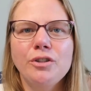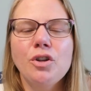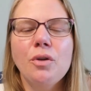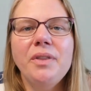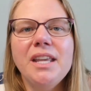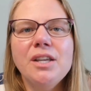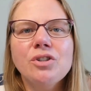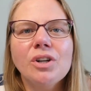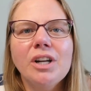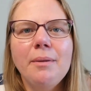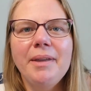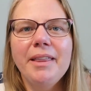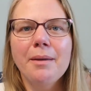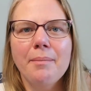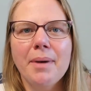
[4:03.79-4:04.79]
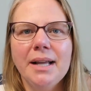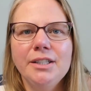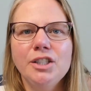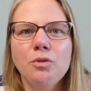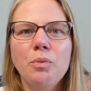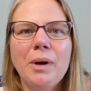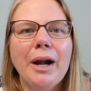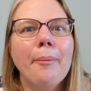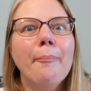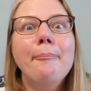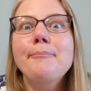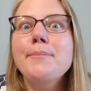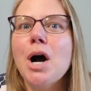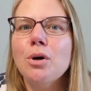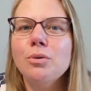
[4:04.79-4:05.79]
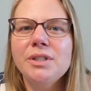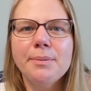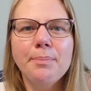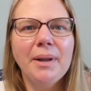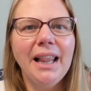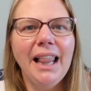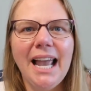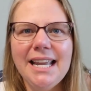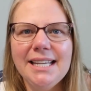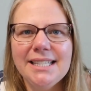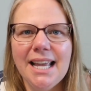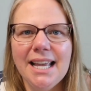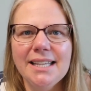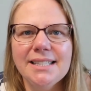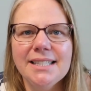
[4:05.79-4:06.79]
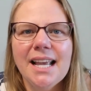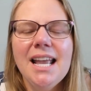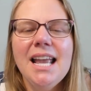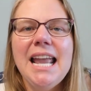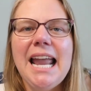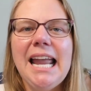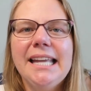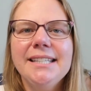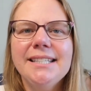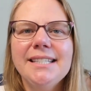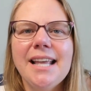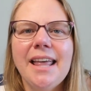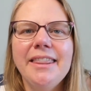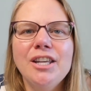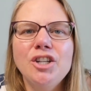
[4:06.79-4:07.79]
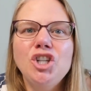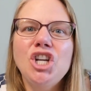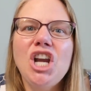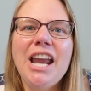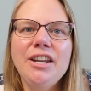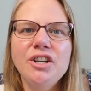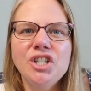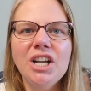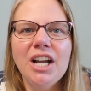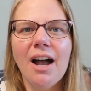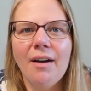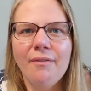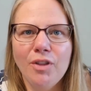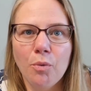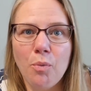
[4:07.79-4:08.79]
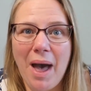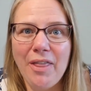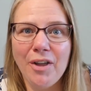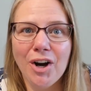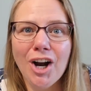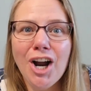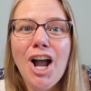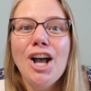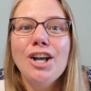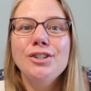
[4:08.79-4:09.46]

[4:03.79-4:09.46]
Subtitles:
So these are going to be the months where most places it's the changing of the weather.